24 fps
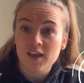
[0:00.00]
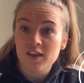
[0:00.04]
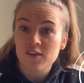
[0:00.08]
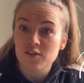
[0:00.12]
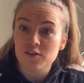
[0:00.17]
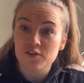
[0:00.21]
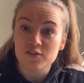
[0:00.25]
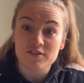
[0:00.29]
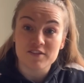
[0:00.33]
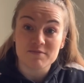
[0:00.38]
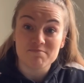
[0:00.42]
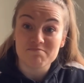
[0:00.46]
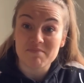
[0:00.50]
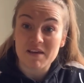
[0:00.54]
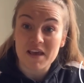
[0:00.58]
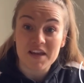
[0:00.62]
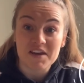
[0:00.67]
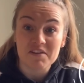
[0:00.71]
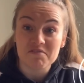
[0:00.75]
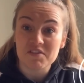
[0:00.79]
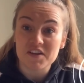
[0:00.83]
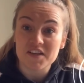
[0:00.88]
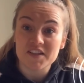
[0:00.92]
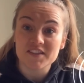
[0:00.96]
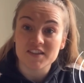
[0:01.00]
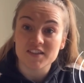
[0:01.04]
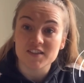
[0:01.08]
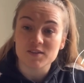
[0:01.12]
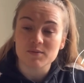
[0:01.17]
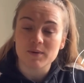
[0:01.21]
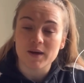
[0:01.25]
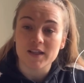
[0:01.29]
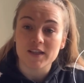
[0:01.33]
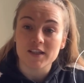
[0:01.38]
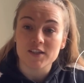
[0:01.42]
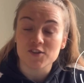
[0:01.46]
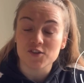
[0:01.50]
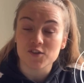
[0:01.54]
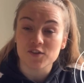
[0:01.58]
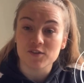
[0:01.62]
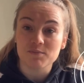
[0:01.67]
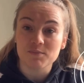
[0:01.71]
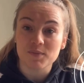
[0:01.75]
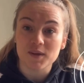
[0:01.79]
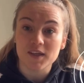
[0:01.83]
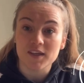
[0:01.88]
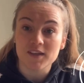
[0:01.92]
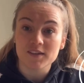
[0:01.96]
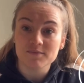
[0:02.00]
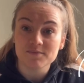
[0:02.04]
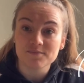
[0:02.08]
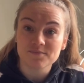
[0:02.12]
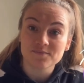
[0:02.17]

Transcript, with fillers: there's many reasons why they shouldn't be.